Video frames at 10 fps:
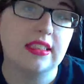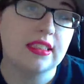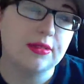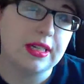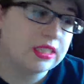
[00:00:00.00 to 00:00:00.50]

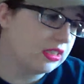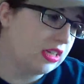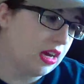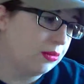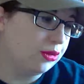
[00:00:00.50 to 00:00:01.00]
Razer
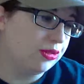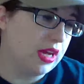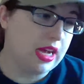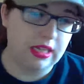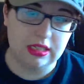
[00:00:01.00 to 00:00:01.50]
Nabu
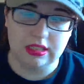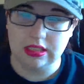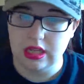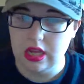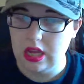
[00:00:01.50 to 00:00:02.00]
X.
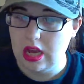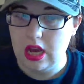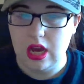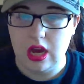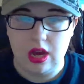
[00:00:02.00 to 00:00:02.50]

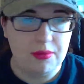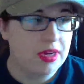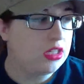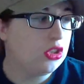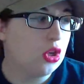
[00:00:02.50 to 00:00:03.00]

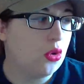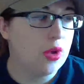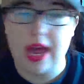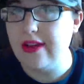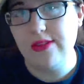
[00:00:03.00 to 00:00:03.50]
I don't
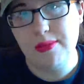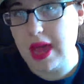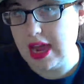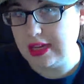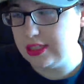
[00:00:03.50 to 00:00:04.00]
have the
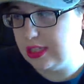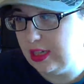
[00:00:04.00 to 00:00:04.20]
packaging